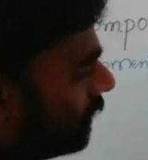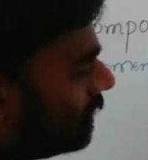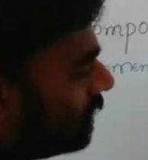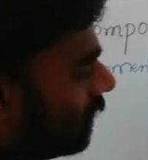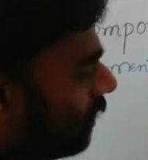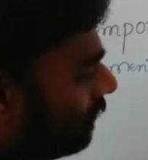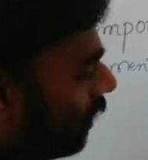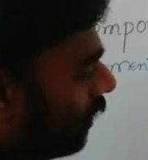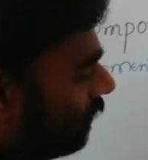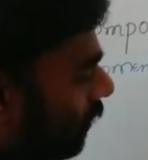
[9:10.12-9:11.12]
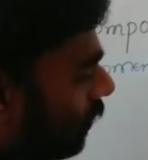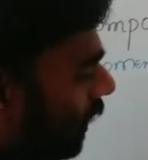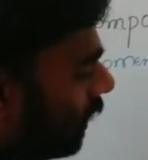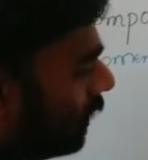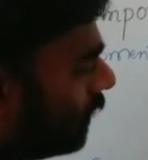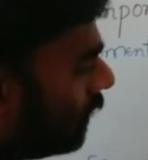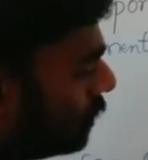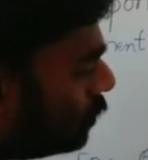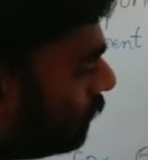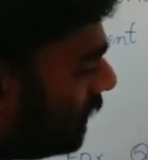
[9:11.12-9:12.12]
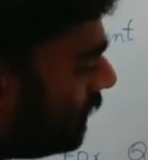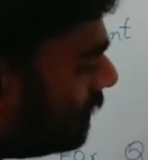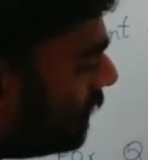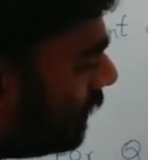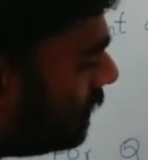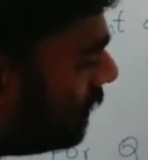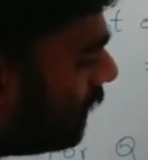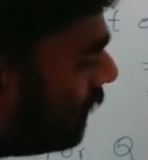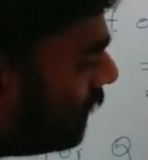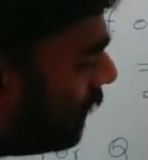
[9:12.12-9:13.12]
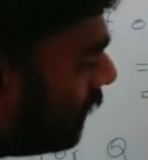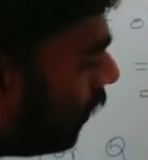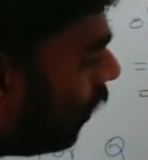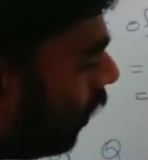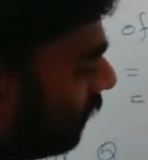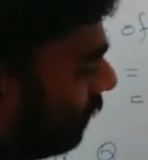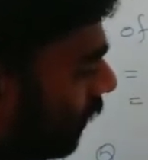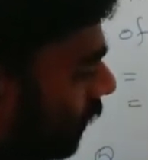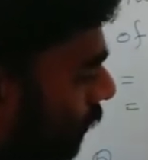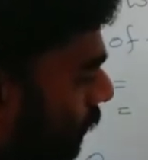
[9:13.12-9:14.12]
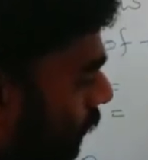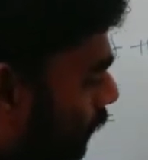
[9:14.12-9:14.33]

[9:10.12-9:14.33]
instead of alpha 1, so please consider alpha 2.